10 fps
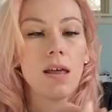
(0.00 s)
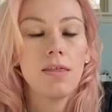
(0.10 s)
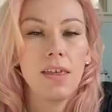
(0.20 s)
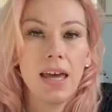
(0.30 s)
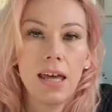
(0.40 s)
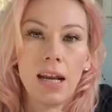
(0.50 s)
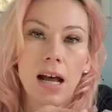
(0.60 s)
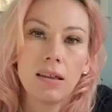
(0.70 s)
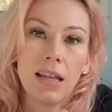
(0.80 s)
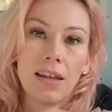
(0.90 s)
then a
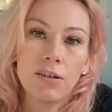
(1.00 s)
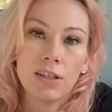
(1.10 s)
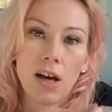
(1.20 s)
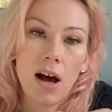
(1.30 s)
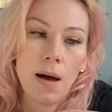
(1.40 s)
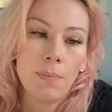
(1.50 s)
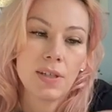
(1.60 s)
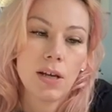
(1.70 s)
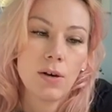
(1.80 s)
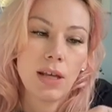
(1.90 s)
leather top.
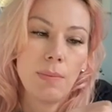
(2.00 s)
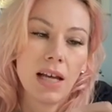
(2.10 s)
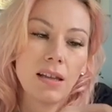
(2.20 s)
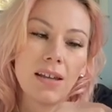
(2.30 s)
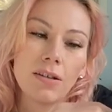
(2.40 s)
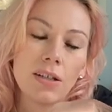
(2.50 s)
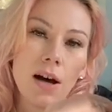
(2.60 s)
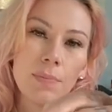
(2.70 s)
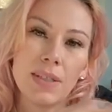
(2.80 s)
So they make leather tops,